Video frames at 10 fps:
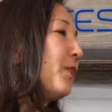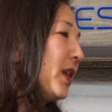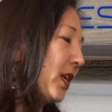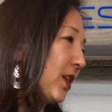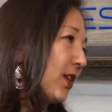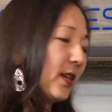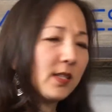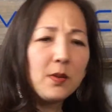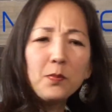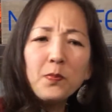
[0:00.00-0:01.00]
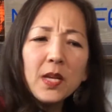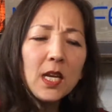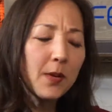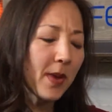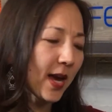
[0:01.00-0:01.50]
of being curious and
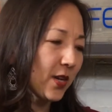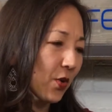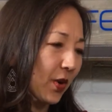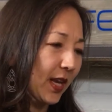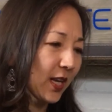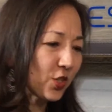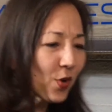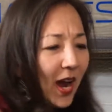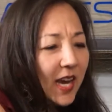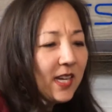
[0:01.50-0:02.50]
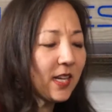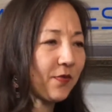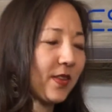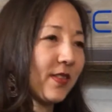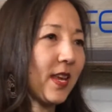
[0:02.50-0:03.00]
being a minority and trying
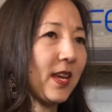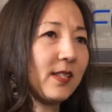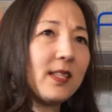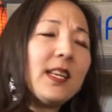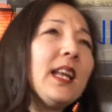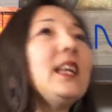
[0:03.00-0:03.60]
different things and